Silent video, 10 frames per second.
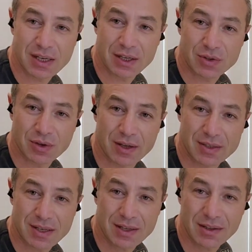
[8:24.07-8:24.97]

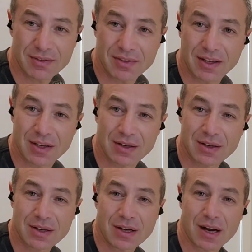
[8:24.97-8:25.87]
Electrolux. And that thing,
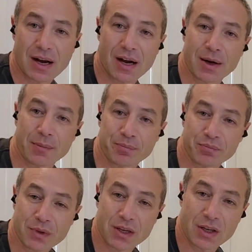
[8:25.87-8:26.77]

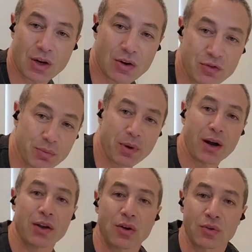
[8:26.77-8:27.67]
you know, if you
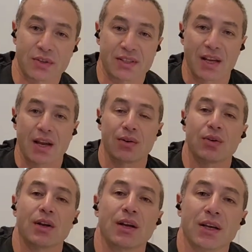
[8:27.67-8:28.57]
buy on sale,
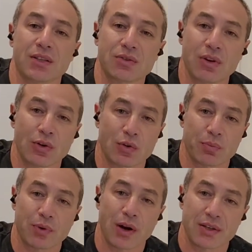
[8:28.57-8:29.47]
it's really good
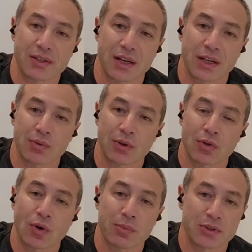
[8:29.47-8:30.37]
price, and I don't want
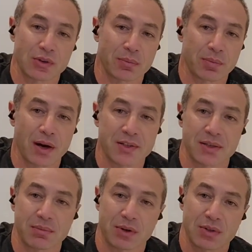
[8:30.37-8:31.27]
to comment on
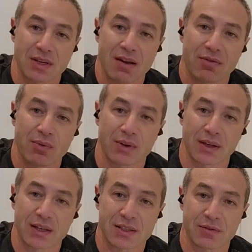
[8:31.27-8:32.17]
pricing because everyone
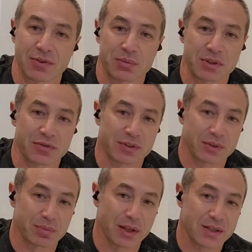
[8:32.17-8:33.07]
gets it from
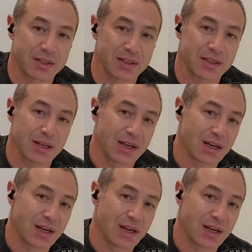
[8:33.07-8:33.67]
different places.